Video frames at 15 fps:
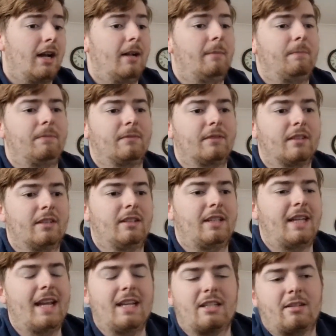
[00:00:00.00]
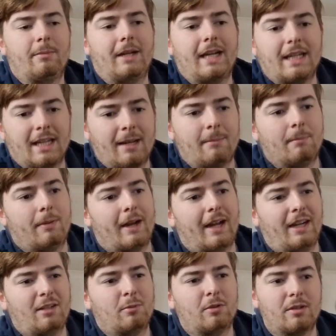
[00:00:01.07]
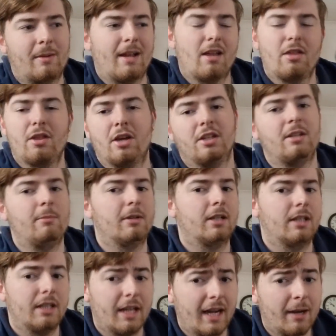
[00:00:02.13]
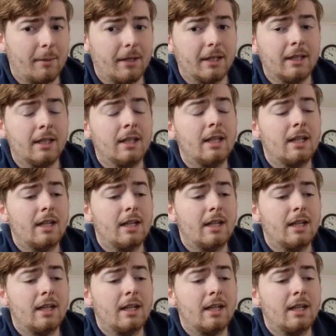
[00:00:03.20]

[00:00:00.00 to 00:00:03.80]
Um, the estimated impact was about thirty mile an hour,